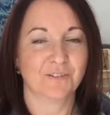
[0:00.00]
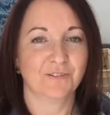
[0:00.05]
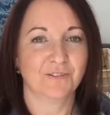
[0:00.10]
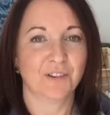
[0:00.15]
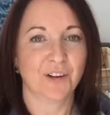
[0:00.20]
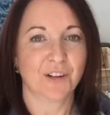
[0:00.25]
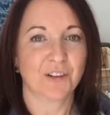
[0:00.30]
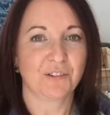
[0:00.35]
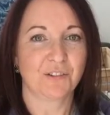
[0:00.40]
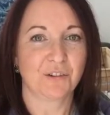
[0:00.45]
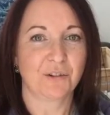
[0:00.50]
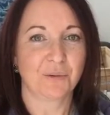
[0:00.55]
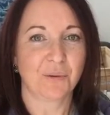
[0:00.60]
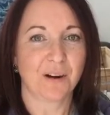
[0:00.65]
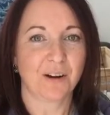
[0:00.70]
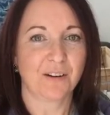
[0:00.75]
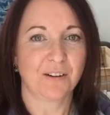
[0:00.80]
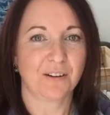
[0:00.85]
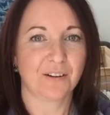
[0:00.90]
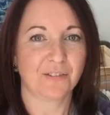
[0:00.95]
further
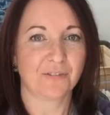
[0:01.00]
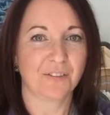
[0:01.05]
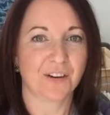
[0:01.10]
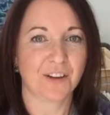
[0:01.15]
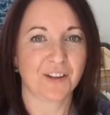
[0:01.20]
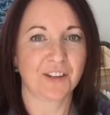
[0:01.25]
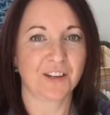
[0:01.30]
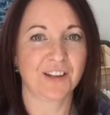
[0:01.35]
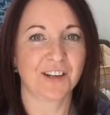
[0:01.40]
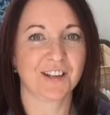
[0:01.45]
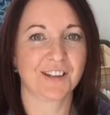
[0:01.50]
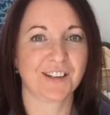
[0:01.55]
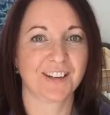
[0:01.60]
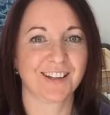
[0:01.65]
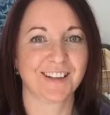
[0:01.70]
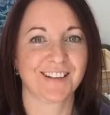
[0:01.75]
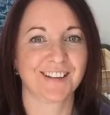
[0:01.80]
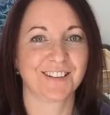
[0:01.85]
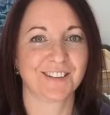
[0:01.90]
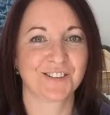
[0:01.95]
away, further
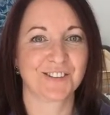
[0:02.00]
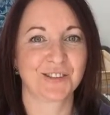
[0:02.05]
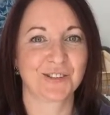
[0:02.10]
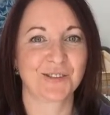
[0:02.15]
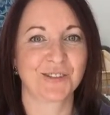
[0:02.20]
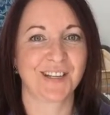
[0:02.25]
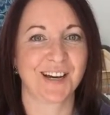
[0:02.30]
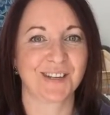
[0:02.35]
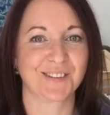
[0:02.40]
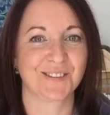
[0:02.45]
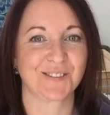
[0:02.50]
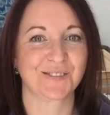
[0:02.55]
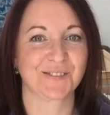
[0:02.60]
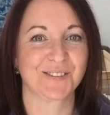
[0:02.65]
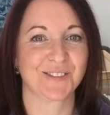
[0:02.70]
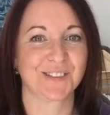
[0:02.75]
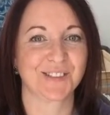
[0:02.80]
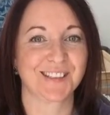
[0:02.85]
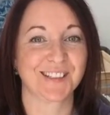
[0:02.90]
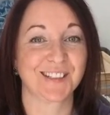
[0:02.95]
than
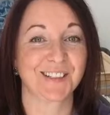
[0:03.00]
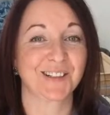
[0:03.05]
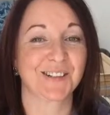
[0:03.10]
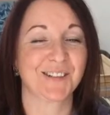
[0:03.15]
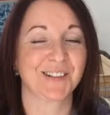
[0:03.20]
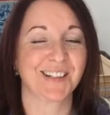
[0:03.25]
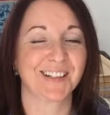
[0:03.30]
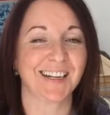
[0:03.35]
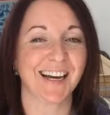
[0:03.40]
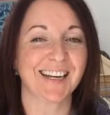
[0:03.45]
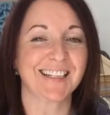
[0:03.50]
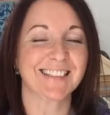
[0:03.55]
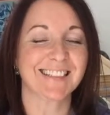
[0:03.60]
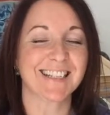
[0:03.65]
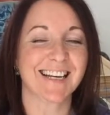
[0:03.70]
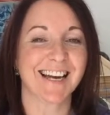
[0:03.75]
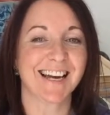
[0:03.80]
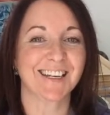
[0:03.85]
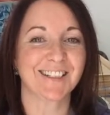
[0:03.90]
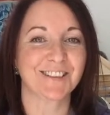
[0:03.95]
2014. Go on, I
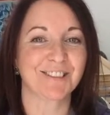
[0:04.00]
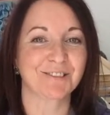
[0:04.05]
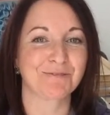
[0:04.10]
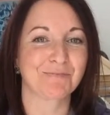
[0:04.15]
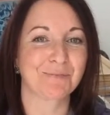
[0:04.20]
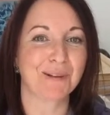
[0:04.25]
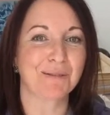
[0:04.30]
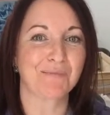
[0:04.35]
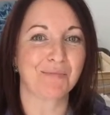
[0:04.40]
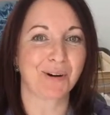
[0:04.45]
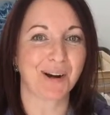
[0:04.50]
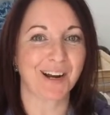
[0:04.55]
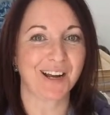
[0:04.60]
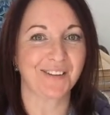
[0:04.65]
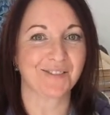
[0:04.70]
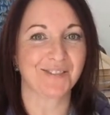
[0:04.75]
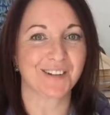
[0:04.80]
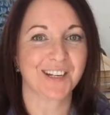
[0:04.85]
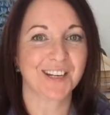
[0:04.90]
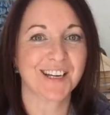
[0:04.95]
dare you, be
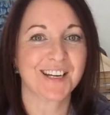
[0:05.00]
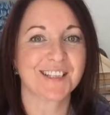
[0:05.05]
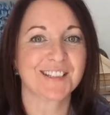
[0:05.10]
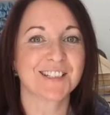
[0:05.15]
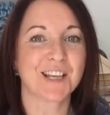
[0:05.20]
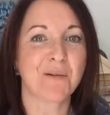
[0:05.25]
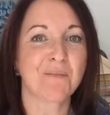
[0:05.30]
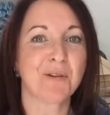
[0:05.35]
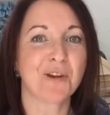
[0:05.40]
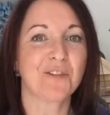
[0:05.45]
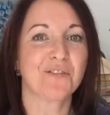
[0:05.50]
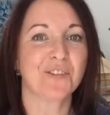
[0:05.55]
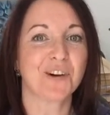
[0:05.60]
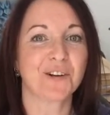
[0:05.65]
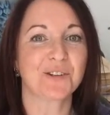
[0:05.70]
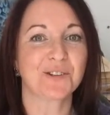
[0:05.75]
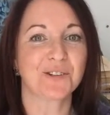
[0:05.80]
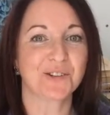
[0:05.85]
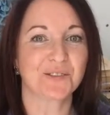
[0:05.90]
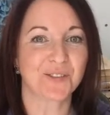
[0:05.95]
brave. Send me a
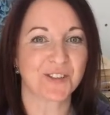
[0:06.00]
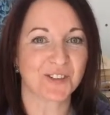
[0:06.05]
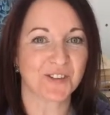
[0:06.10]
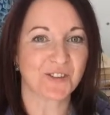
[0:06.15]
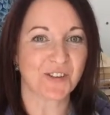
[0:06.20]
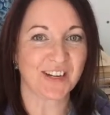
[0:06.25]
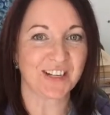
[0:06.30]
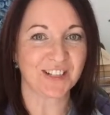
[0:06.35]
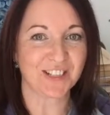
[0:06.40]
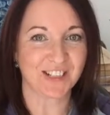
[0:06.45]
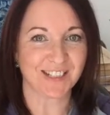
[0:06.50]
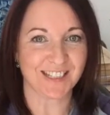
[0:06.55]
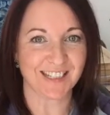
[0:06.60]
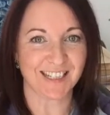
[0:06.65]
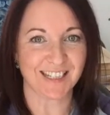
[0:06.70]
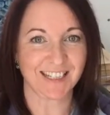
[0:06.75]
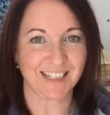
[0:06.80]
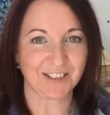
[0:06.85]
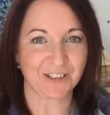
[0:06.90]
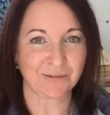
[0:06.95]
photo of the strangest
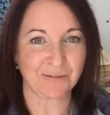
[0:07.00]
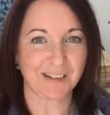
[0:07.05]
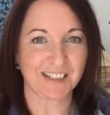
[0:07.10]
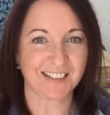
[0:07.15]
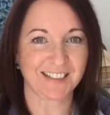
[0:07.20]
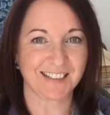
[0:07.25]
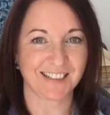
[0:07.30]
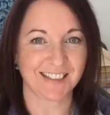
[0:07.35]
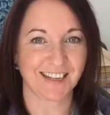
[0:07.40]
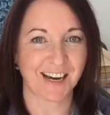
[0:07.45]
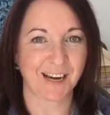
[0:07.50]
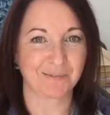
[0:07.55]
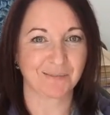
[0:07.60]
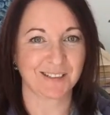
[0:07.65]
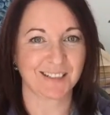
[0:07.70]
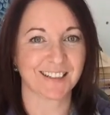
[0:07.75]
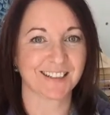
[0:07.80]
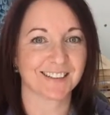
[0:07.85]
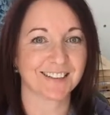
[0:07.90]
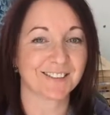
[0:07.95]
thing in your medicine
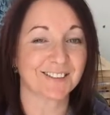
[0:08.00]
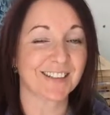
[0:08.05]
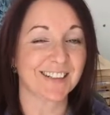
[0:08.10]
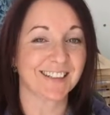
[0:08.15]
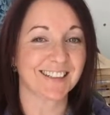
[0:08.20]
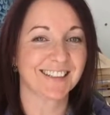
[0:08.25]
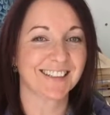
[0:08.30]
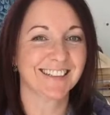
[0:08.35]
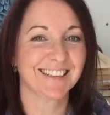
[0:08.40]
cabinet. Go